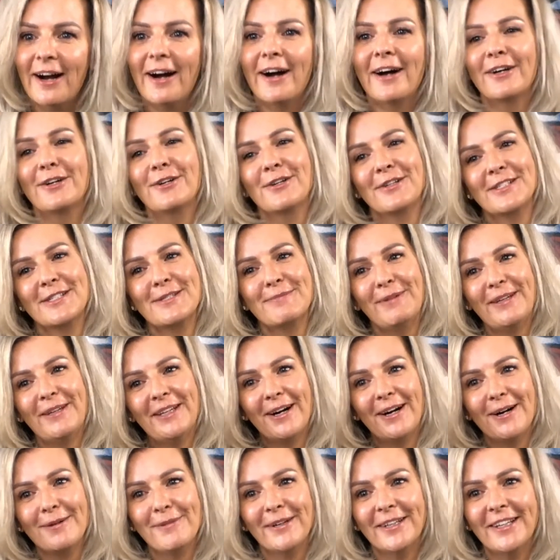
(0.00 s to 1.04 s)
Crispy, hi
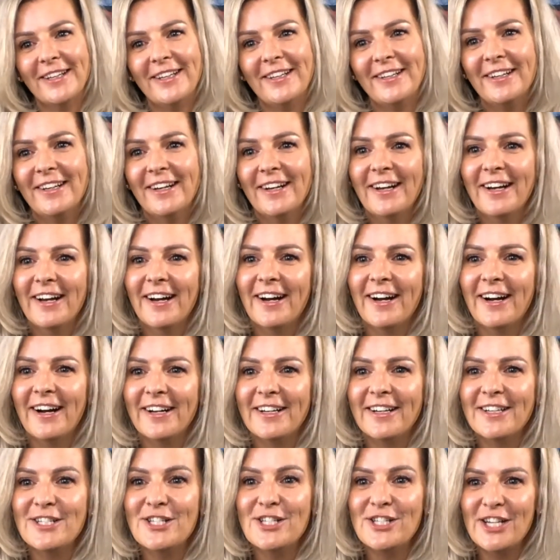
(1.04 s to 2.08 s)
buddy.
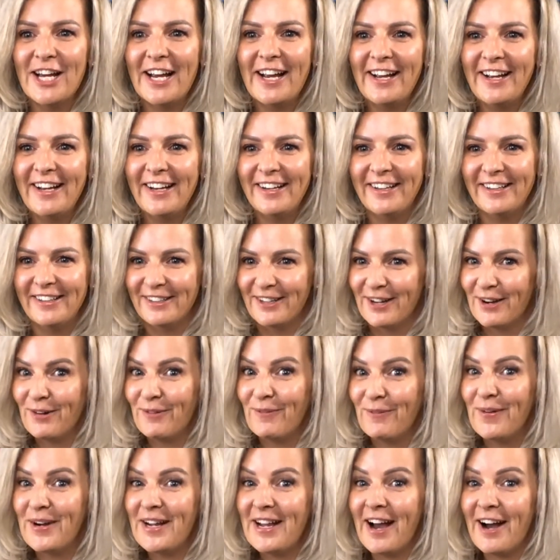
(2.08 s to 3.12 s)
Jade,
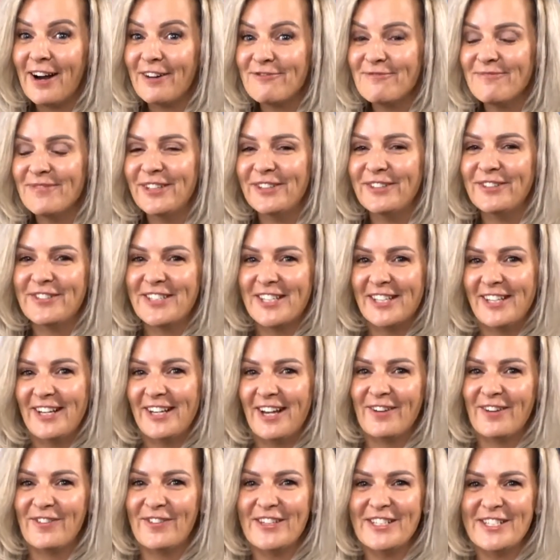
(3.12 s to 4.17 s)
we have moved to the
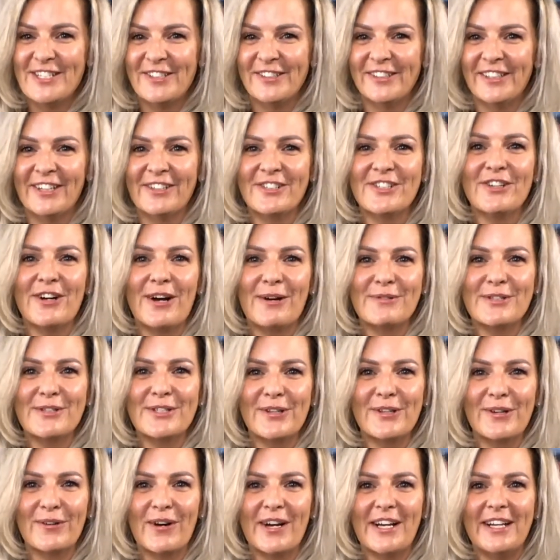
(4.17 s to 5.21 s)
FHU lounge. You're
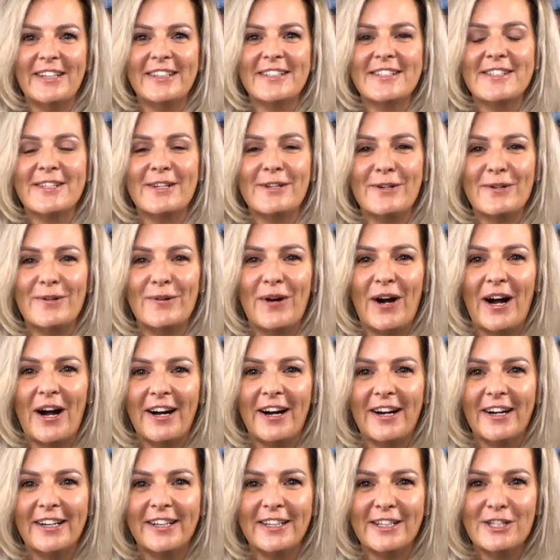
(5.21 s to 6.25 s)
absolutely right. So
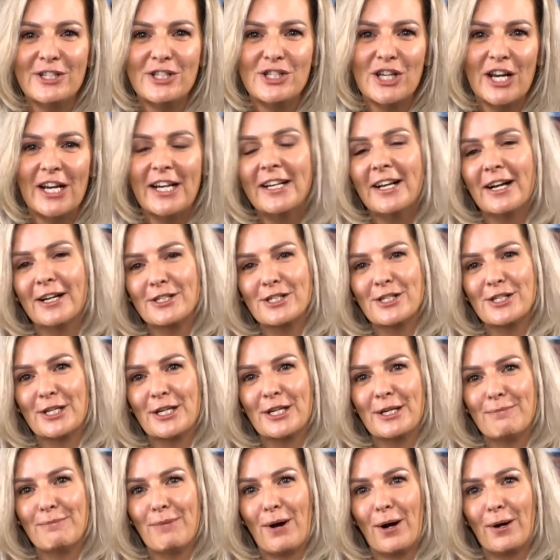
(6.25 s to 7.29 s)
Jade actually
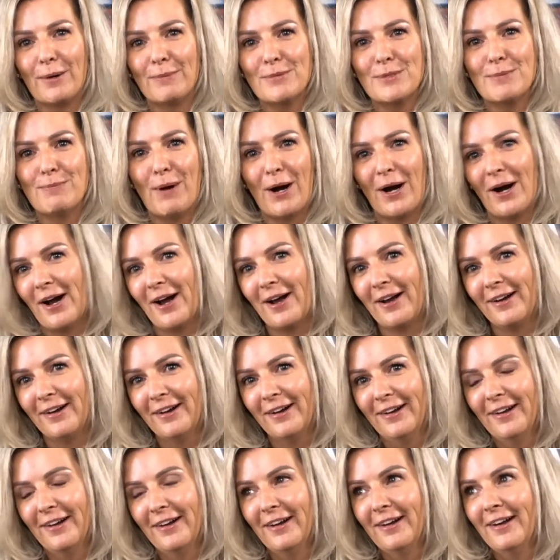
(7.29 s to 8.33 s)
popped by
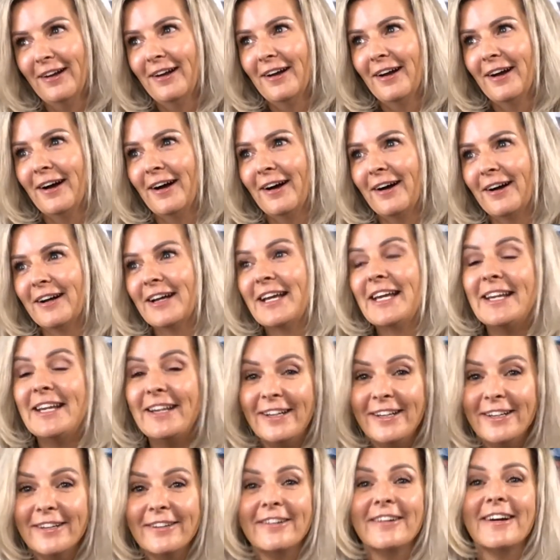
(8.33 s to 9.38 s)

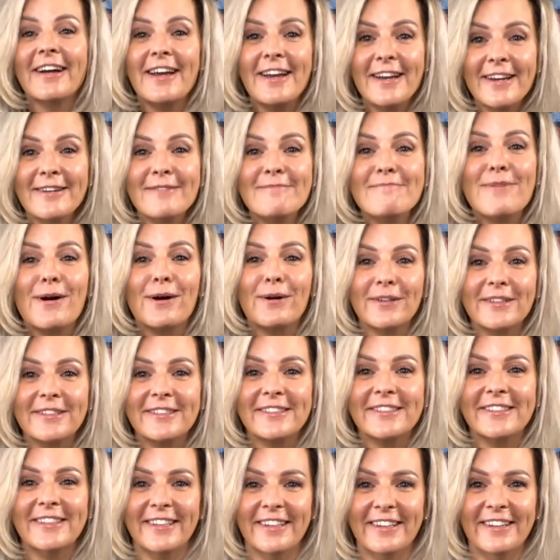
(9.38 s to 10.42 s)
here in
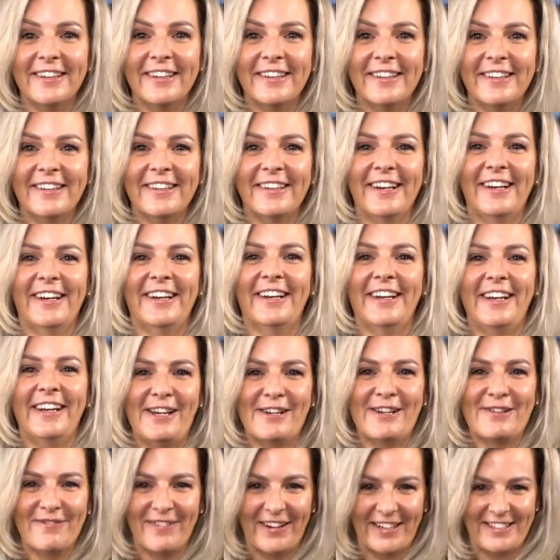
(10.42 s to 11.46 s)
person
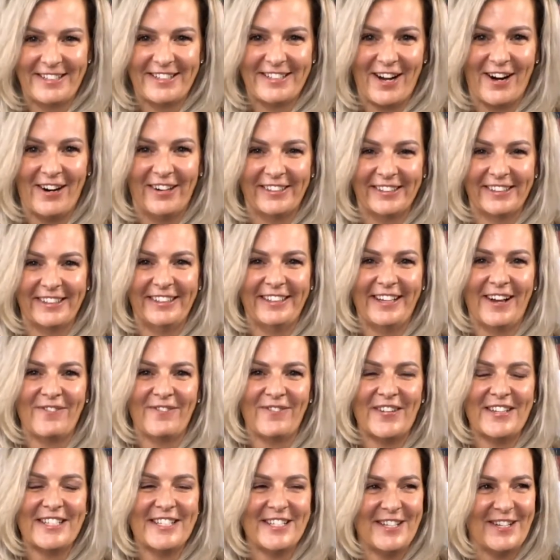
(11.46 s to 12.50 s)
in what he's calling the
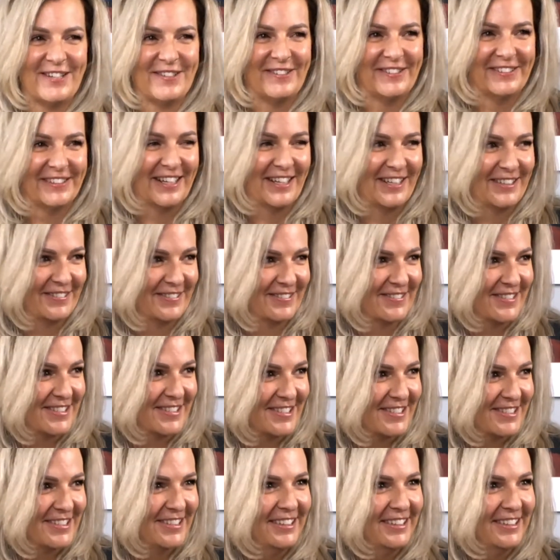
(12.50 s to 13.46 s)
FHU lounge.